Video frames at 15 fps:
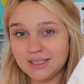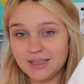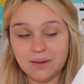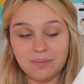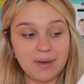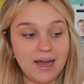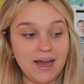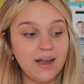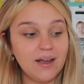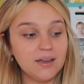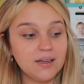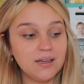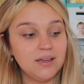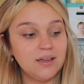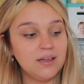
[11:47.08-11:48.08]
in the
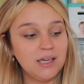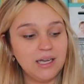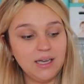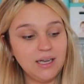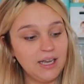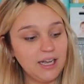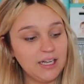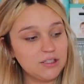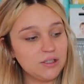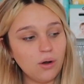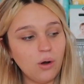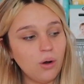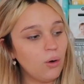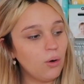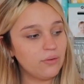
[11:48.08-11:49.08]
back. It's a
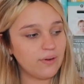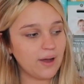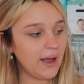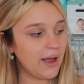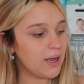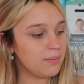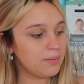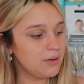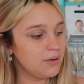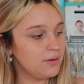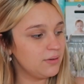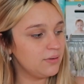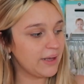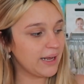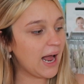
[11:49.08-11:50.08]
whole vibe.
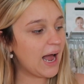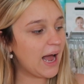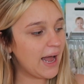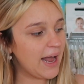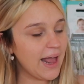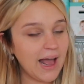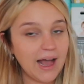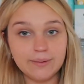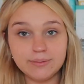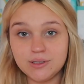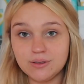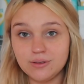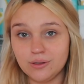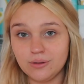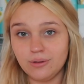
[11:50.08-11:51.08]
Like, I
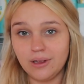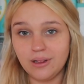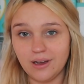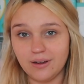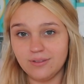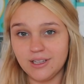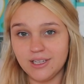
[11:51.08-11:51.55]
absolutely love